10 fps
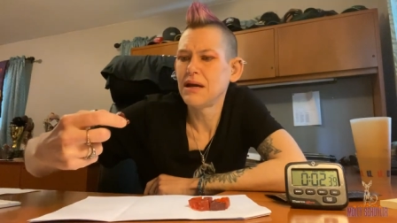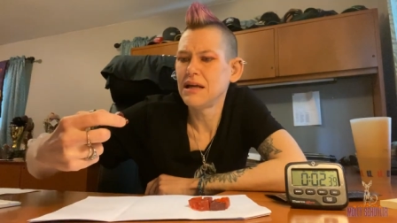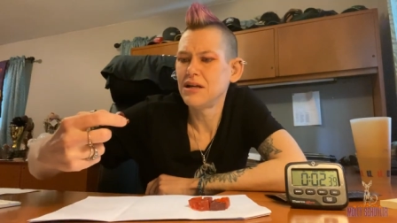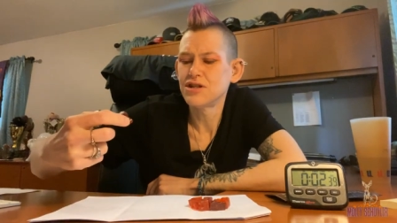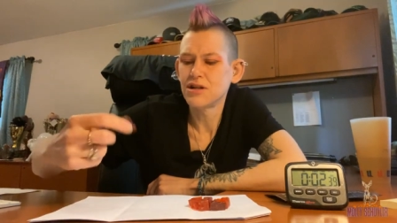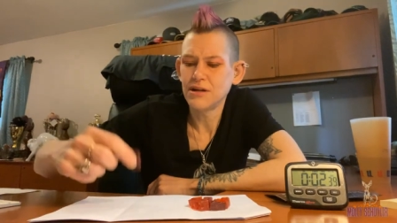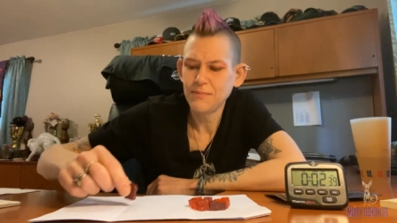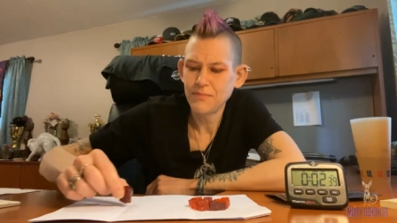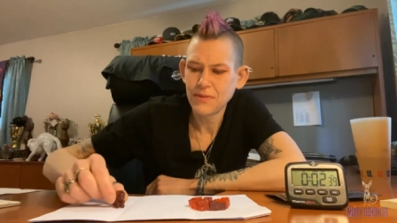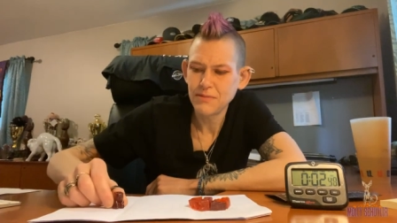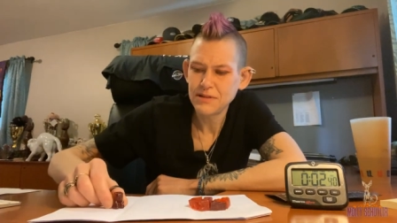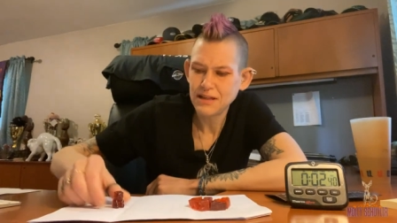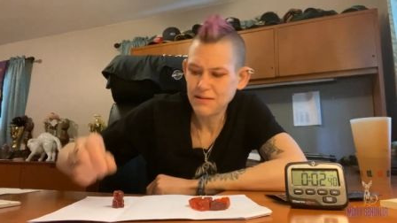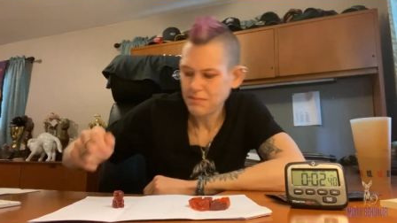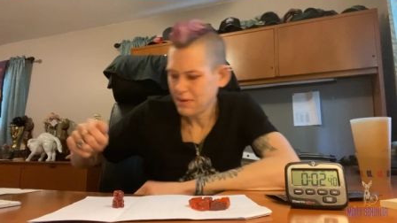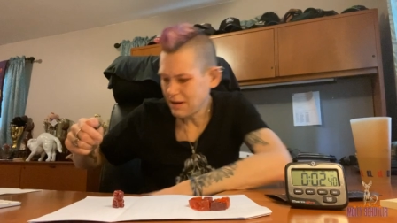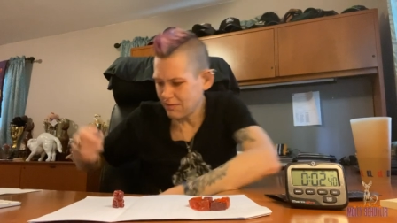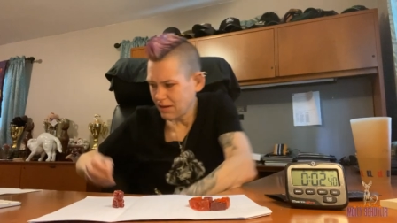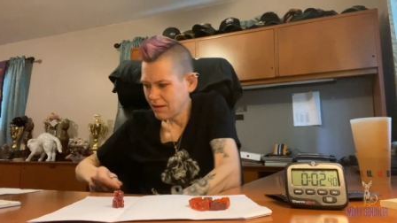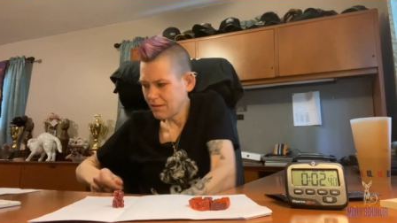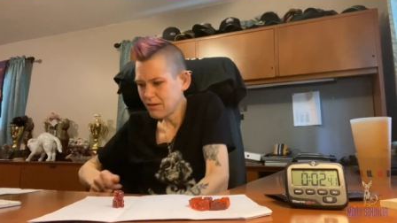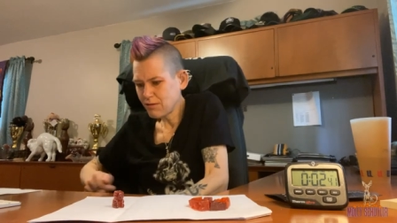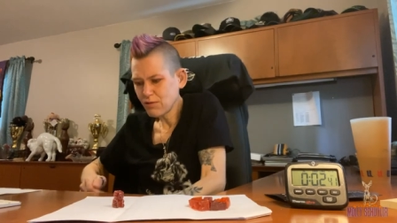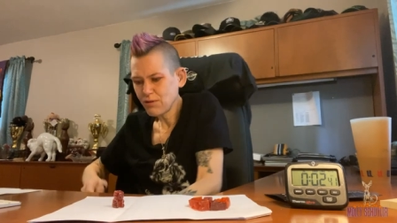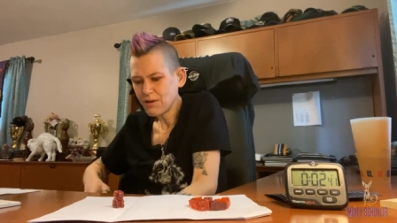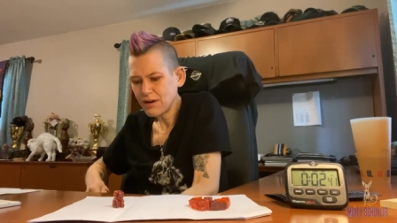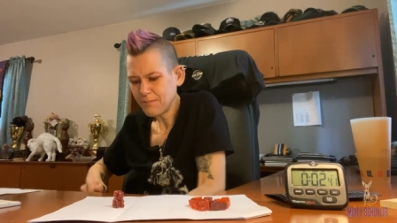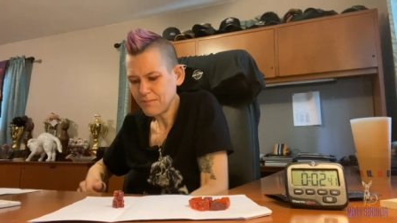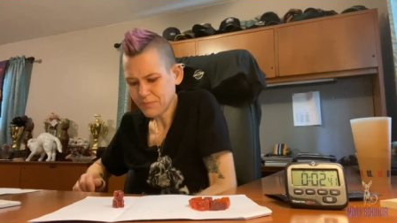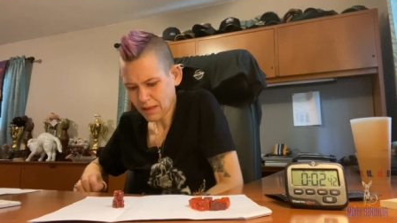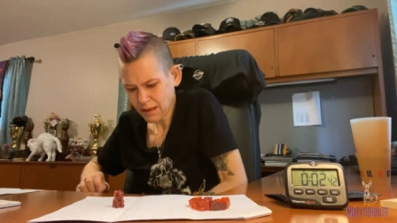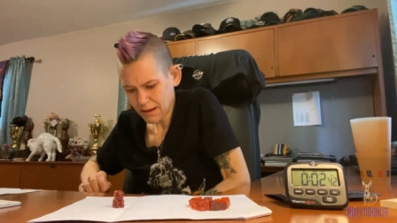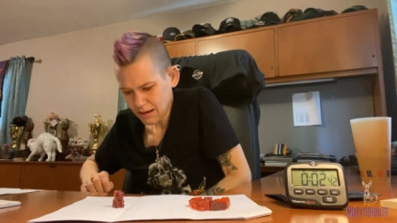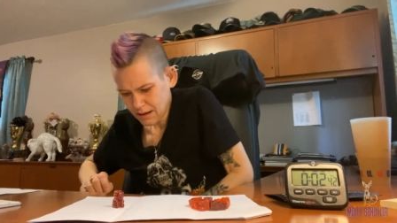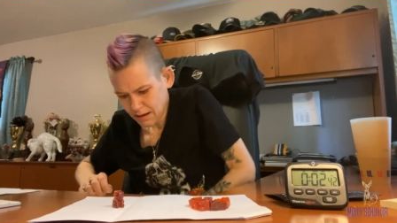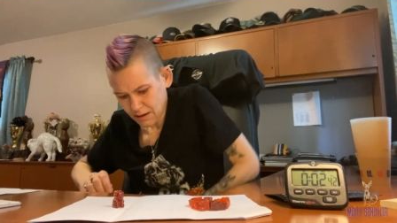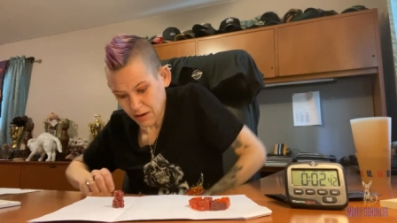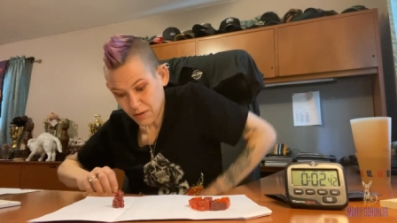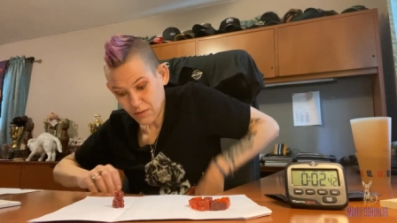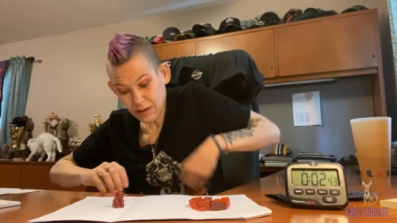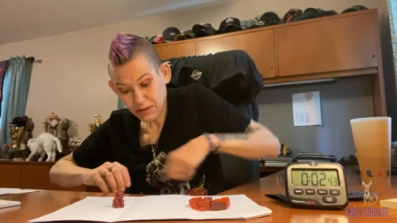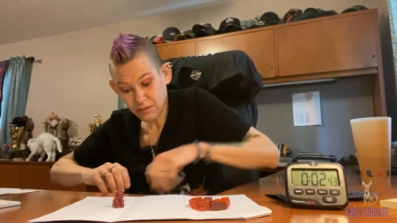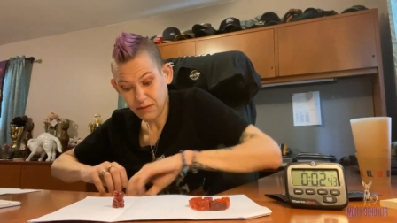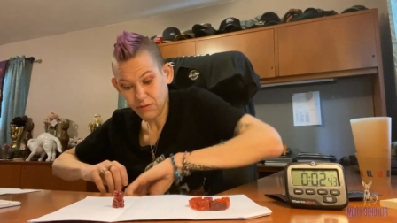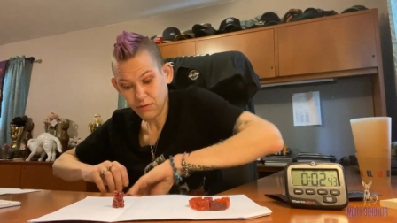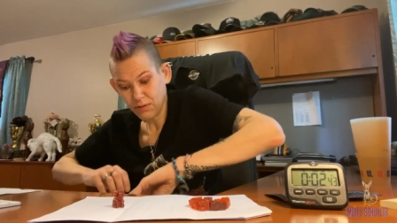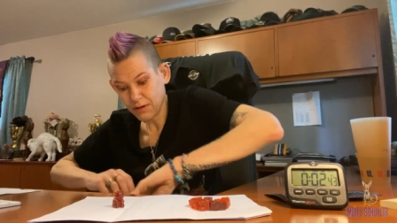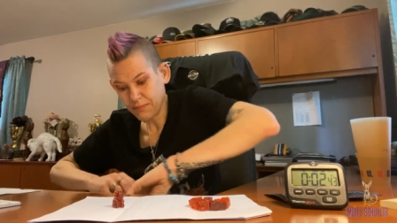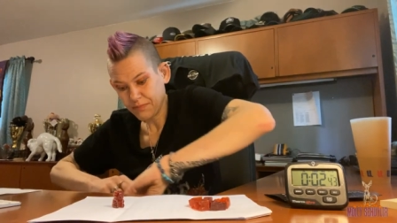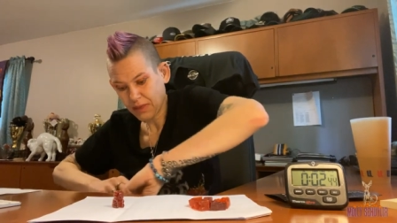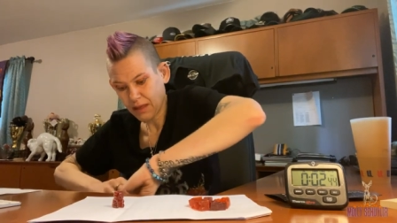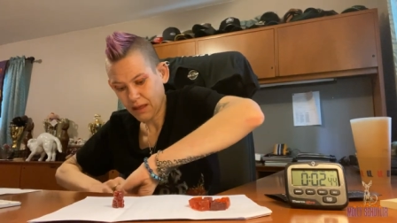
about an inch tall. Let me see. They have a little ruler here. Ooh, I do have a ruler.